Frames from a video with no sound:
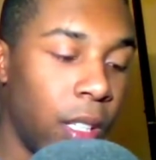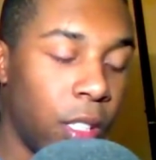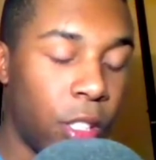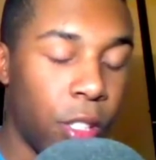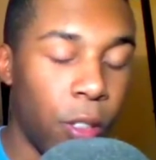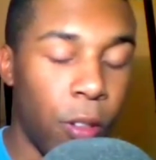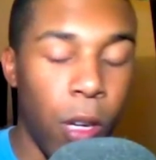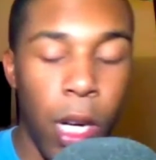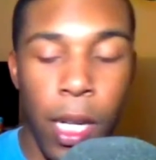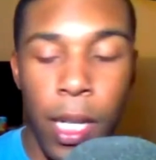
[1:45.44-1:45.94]

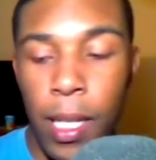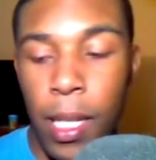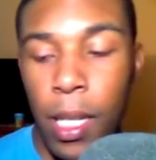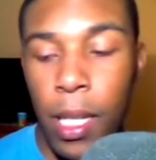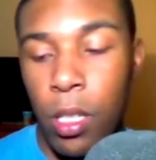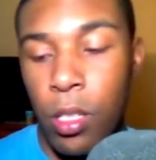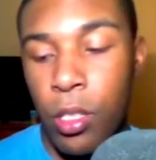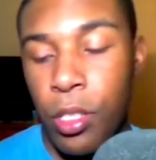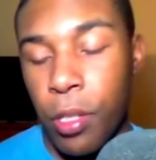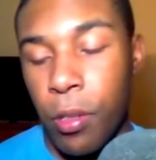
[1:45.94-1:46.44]
Shirogane
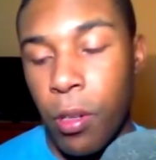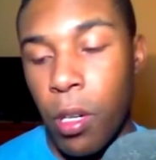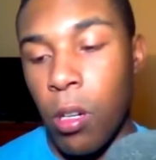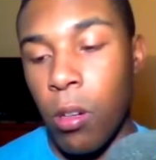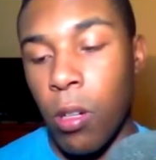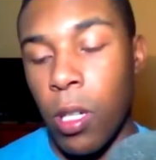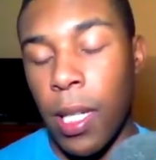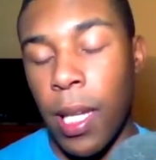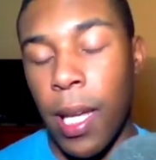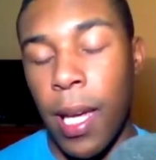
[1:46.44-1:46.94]

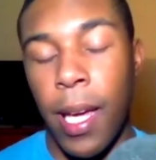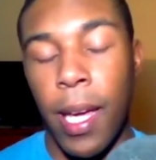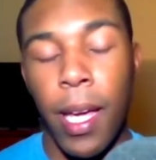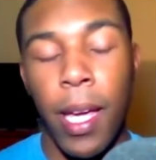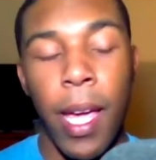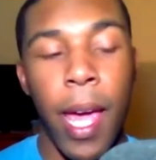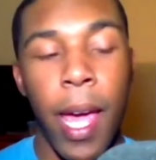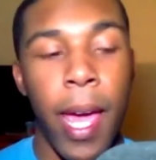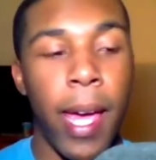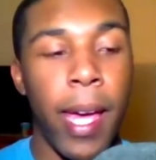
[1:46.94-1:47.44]

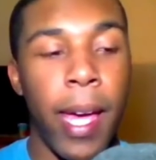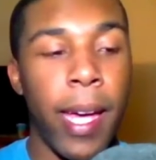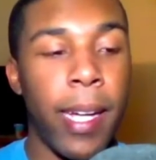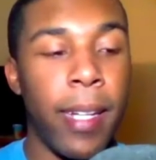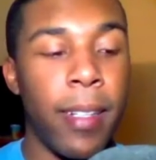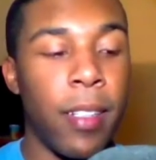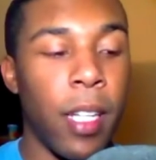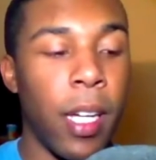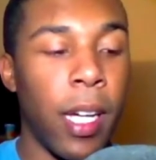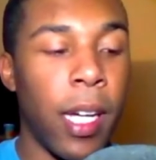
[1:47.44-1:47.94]

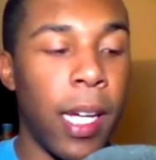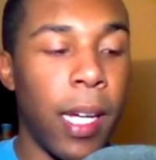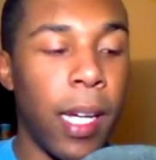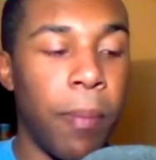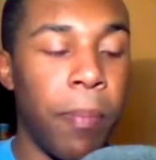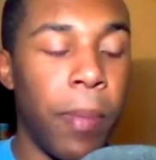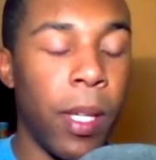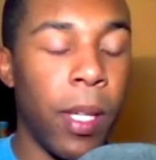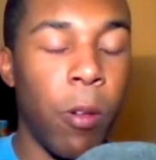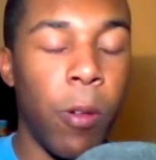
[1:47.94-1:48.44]
and
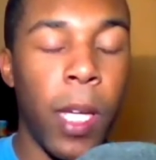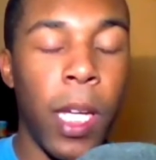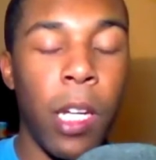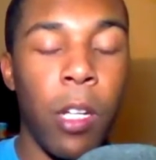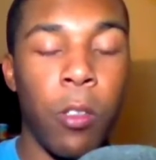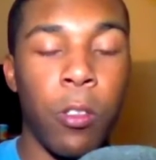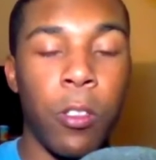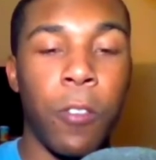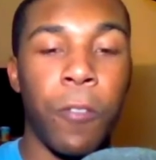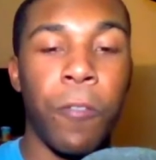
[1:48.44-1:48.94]
Miko
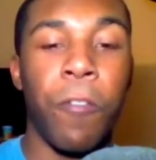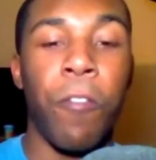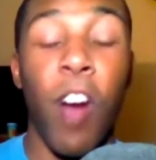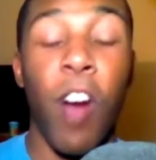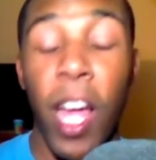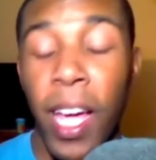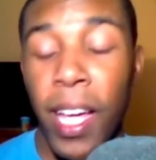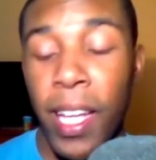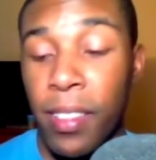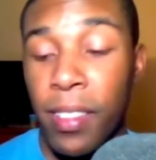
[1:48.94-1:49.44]
Ino's
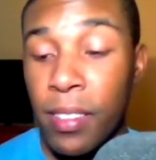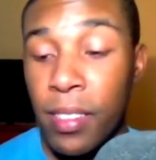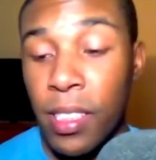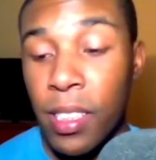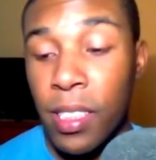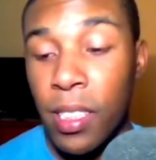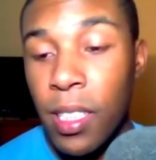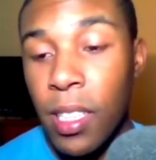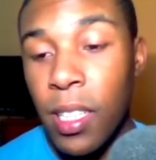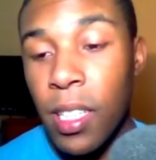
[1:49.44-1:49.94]

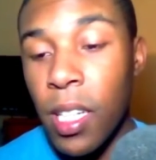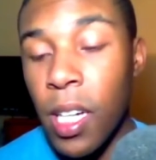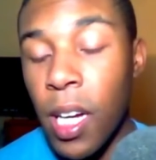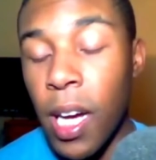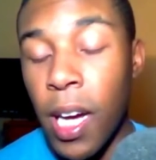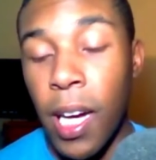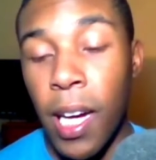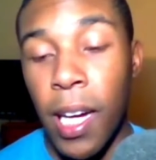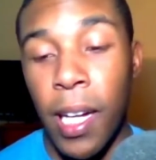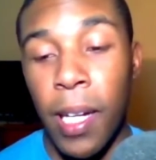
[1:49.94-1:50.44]
friend
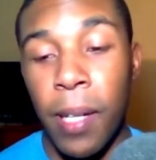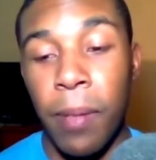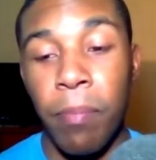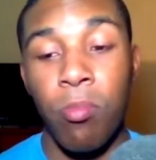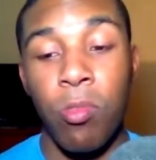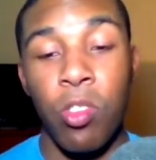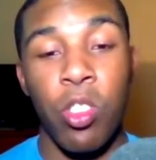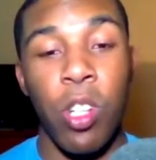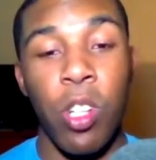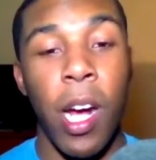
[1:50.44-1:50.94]

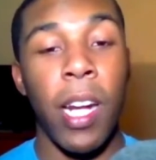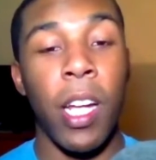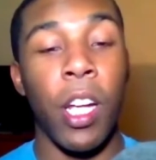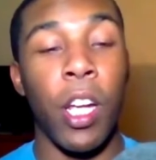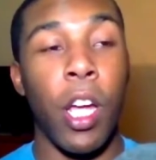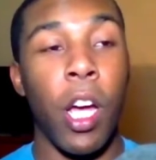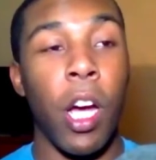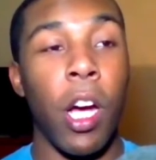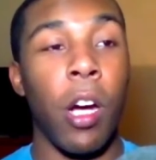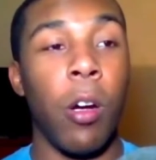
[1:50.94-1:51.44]
try to
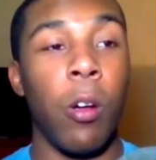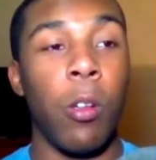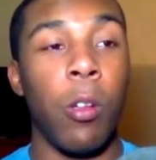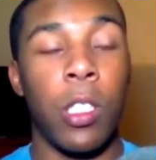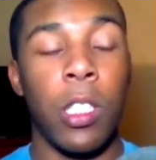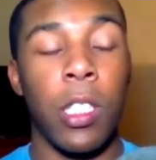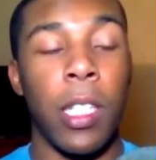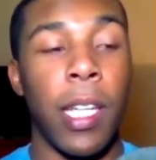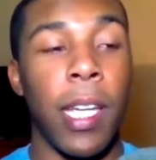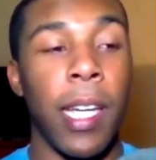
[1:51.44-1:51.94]
go
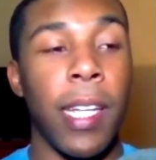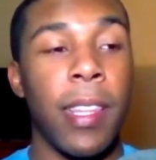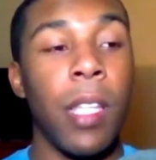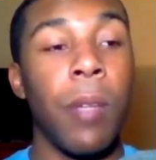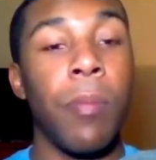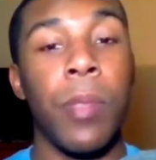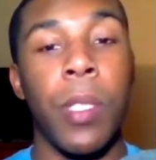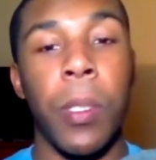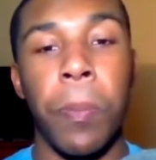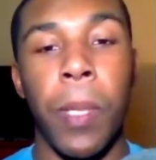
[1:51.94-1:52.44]
to get
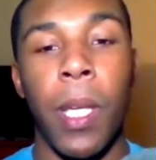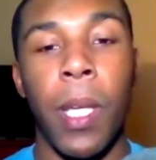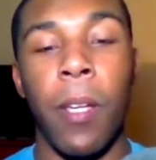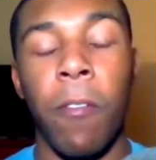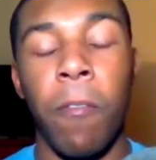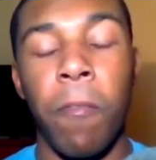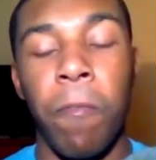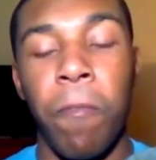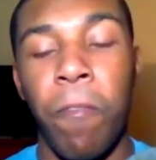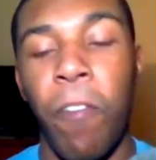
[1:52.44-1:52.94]
them to
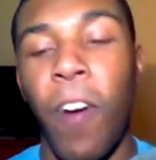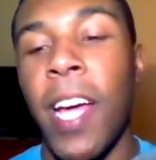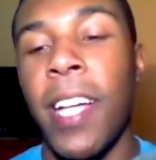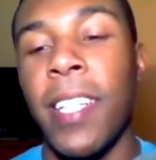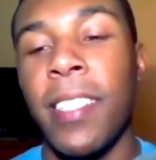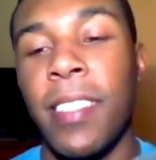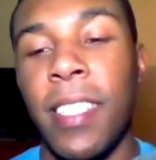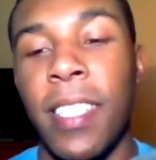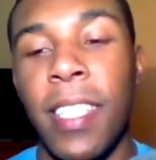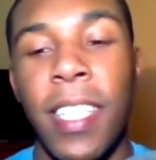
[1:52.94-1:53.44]
be
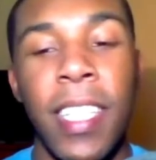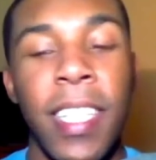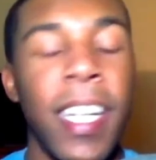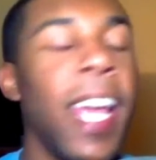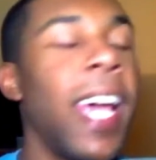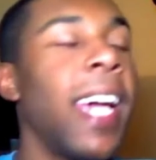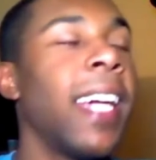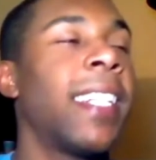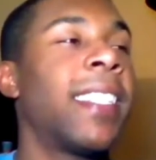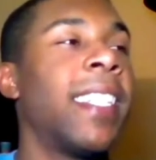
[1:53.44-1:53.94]
friends and
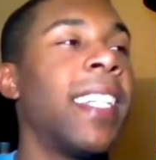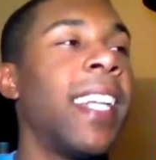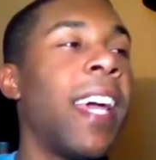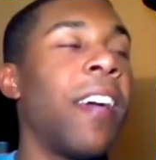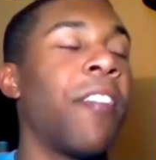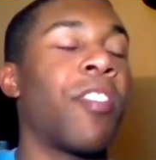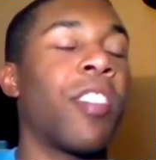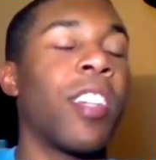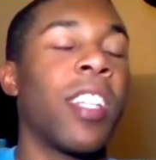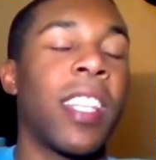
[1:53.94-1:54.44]
connect and
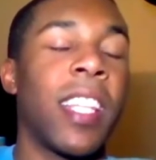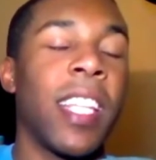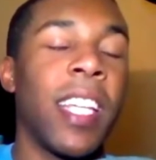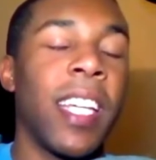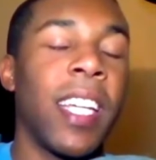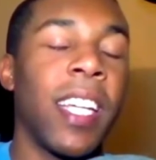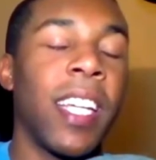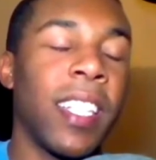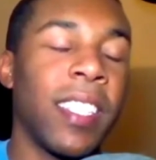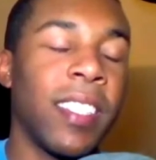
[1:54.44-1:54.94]

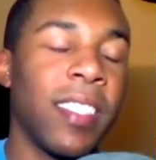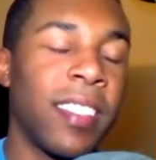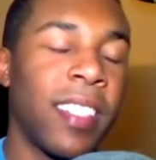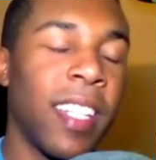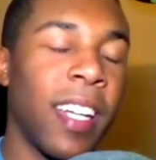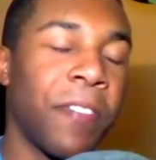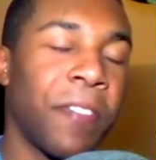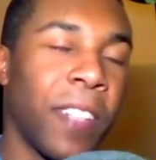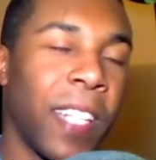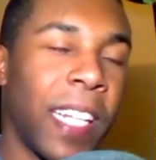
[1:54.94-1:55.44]
everything and
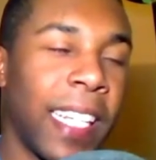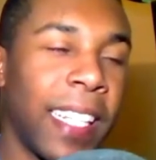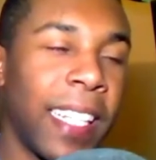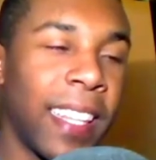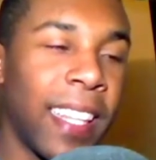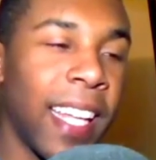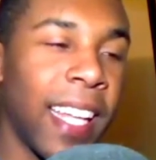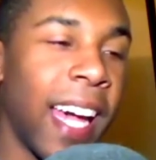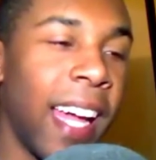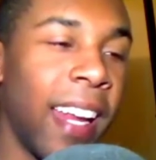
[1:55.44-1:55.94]
stuff like
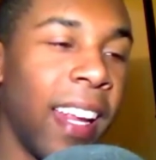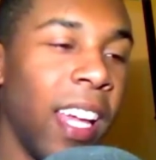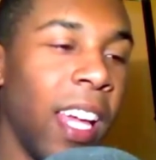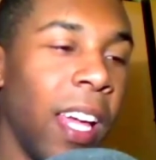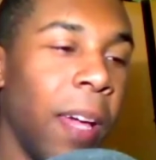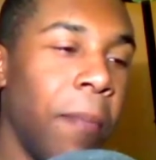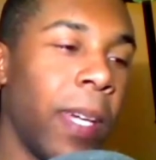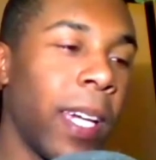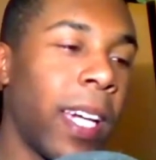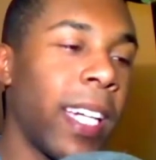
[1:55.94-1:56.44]
that.
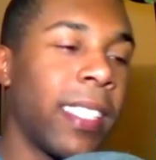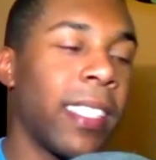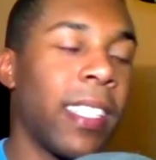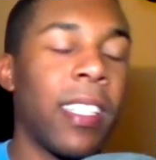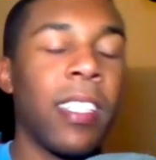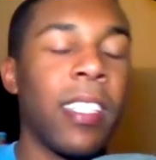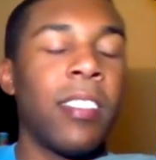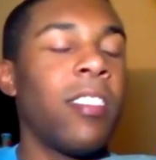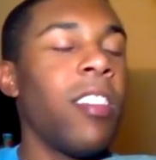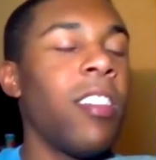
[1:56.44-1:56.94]
Because
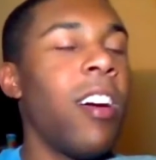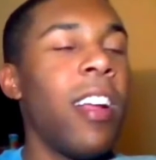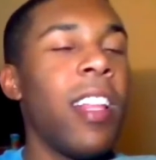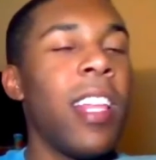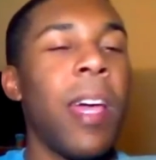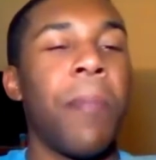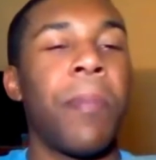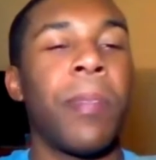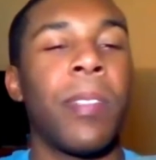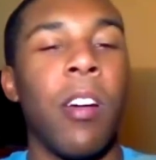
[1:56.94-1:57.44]
at the start of
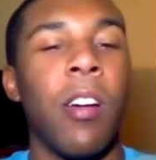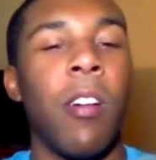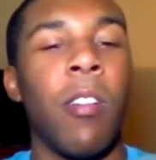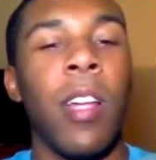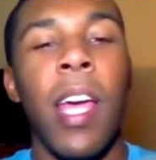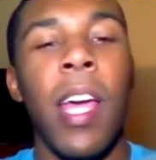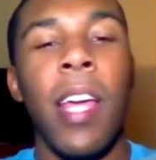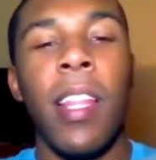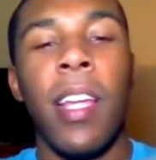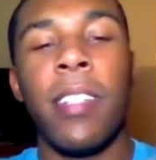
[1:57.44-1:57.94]
the episode,
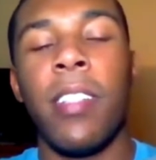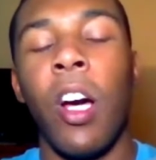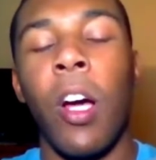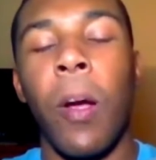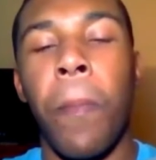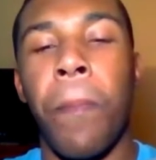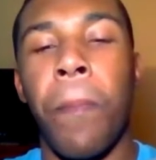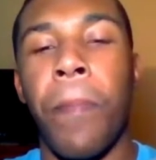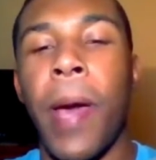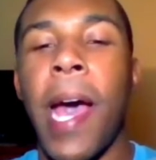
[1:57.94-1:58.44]
they
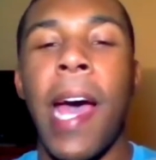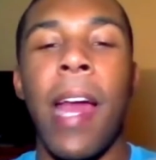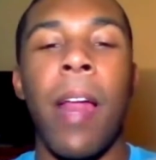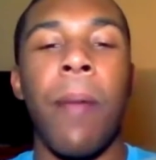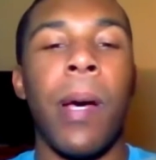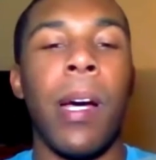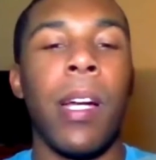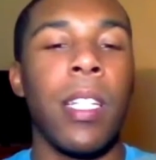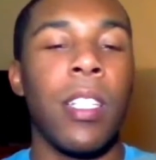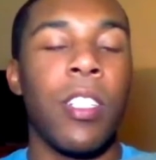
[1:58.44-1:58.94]
talk bad
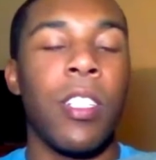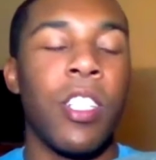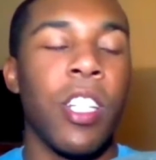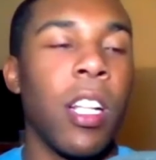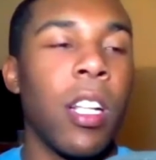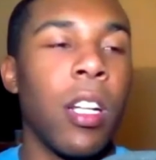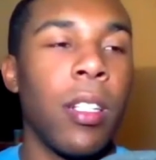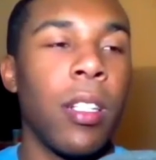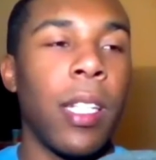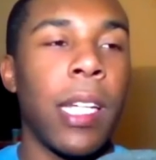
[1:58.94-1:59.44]
about each
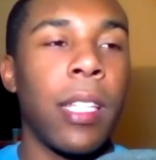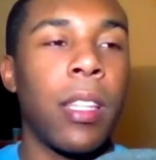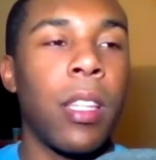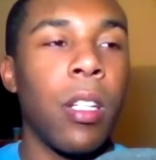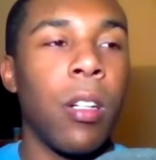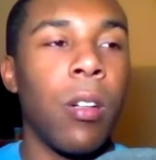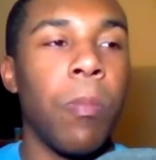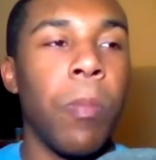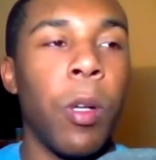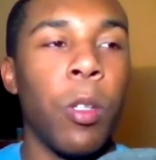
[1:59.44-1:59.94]
other, like
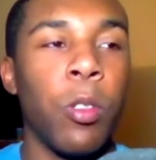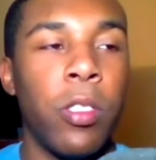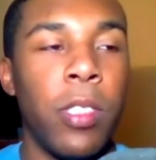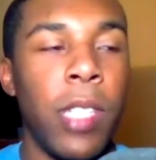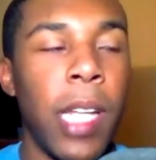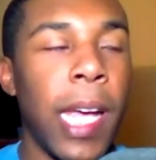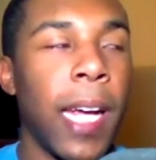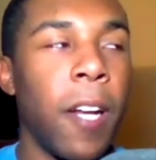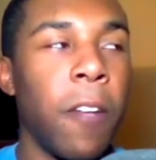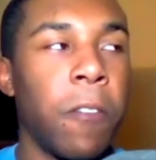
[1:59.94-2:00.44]
their most
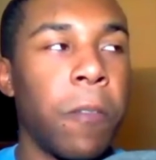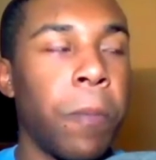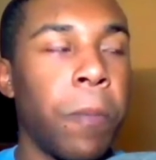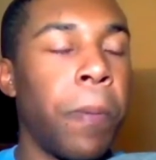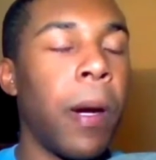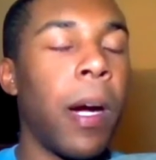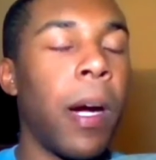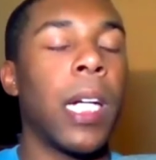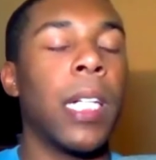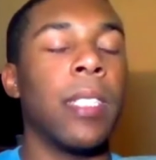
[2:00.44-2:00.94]
negative
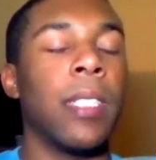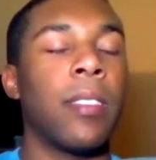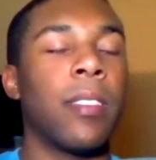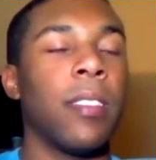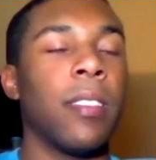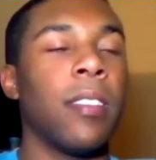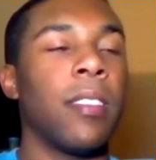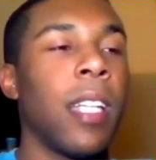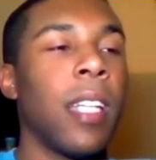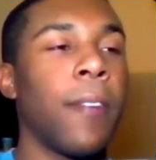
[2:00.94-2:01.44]
parts
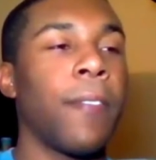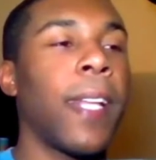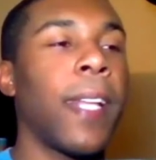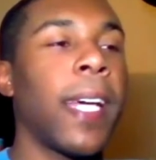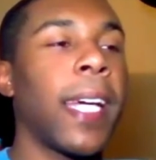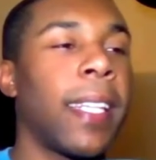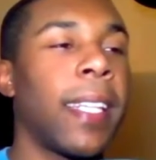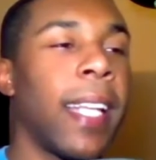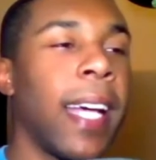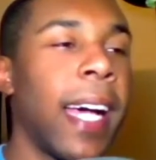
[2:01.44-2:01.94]
and stuff
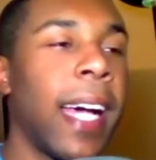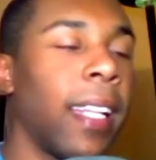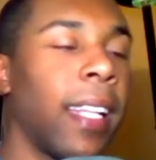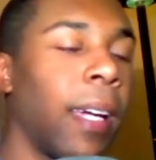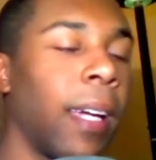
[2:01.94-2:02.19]
like that.